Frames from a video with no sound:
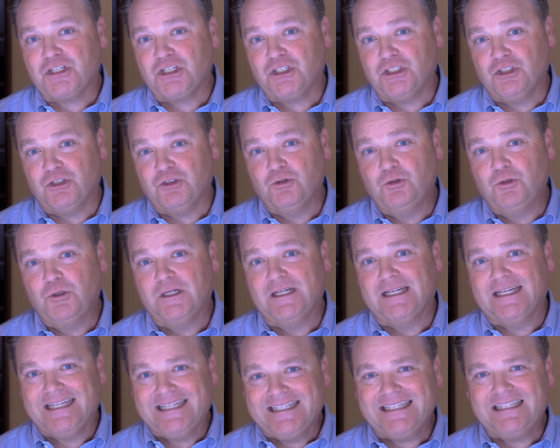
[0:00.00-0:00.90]
to you
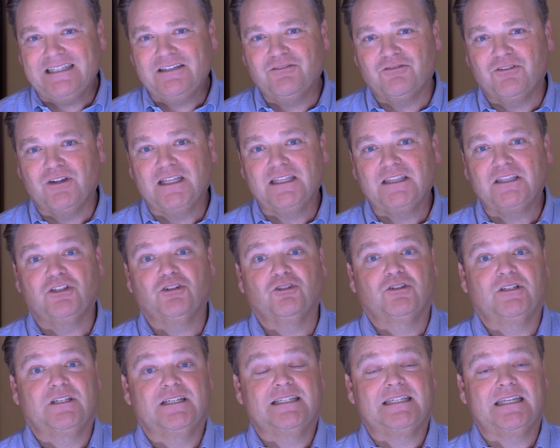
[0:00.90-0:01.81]
in the event that you're
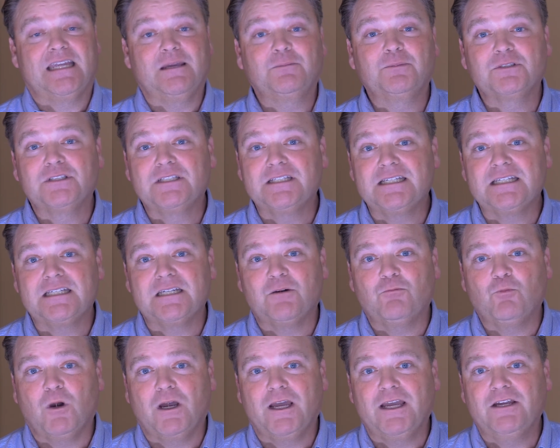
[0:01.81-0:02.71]
disabled in
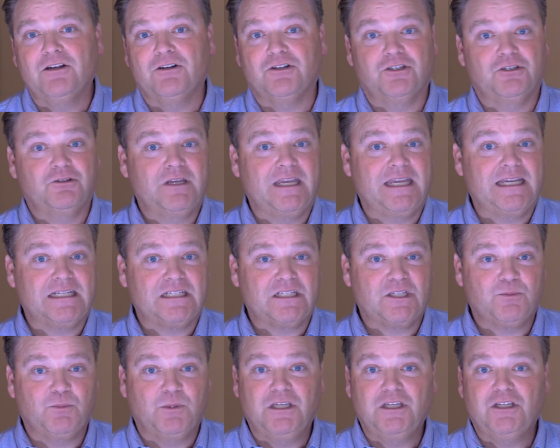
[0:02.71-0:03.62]
some way, or you can't
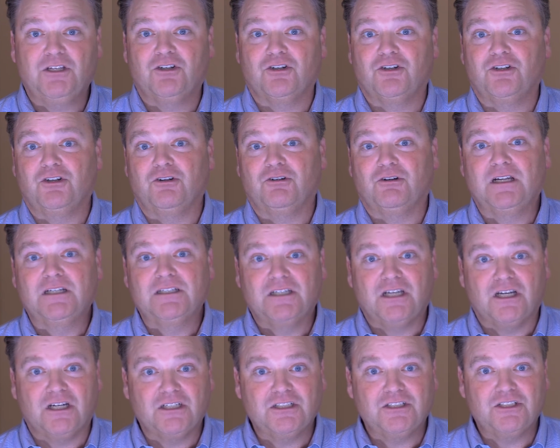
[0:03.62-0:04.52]
speak, or you're
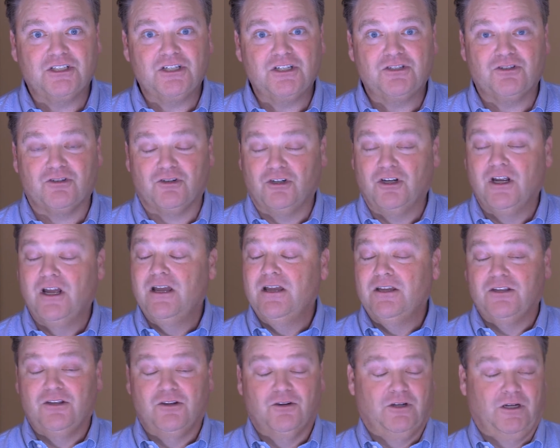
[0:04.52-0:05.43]
unconscious, or
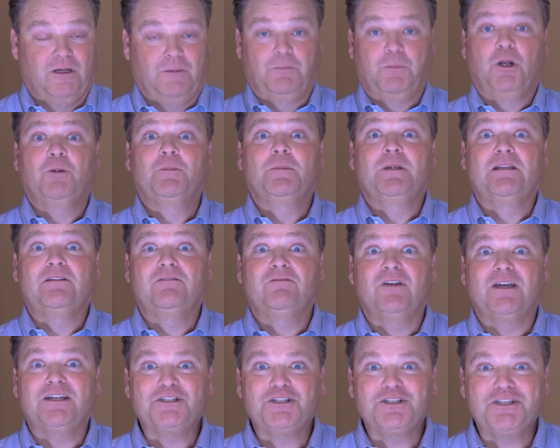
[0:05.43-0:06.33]
you're in a permanent
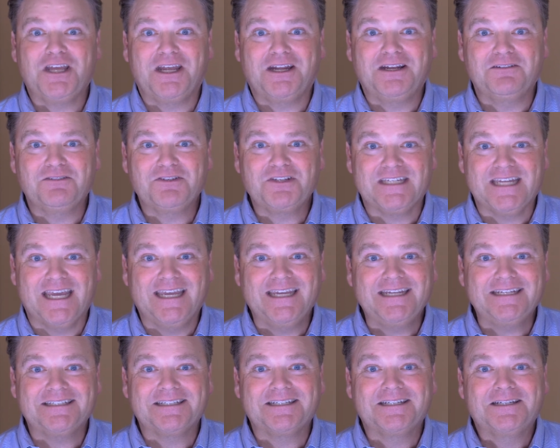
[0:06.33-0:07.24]
vegetative
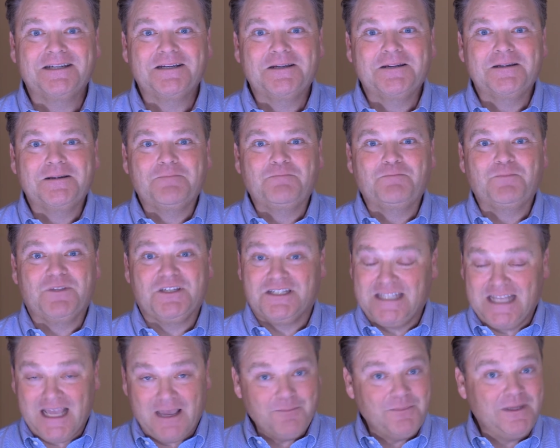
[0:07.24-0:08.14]
state.
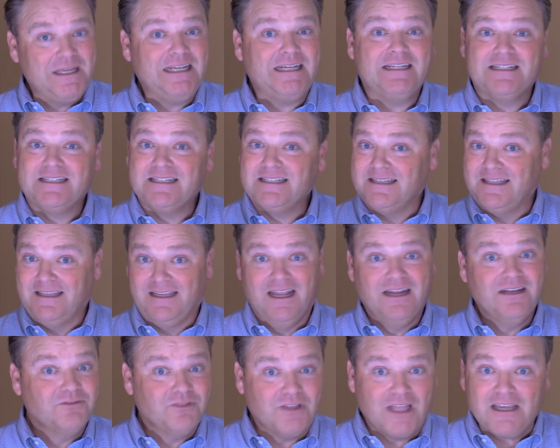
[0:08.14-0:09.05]
Does that mean it's the
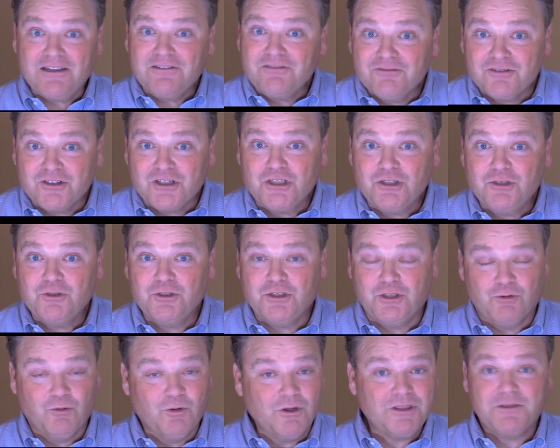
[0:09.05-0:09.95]
end of life for you
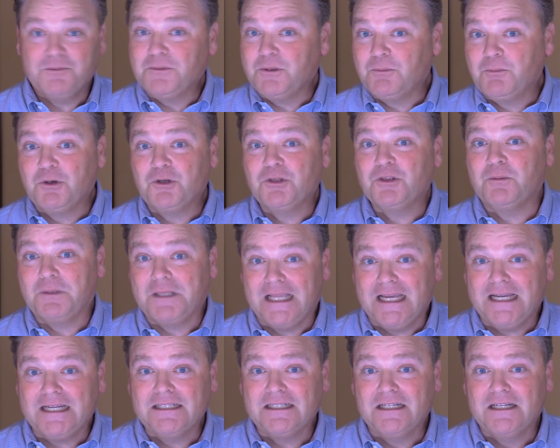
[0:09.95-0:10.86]
and you want them to pull the
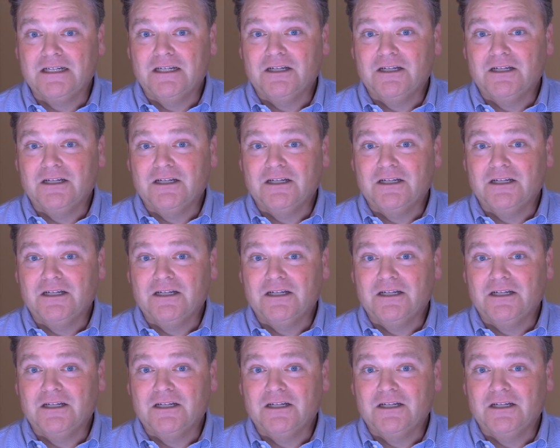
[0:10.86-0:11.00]
plug?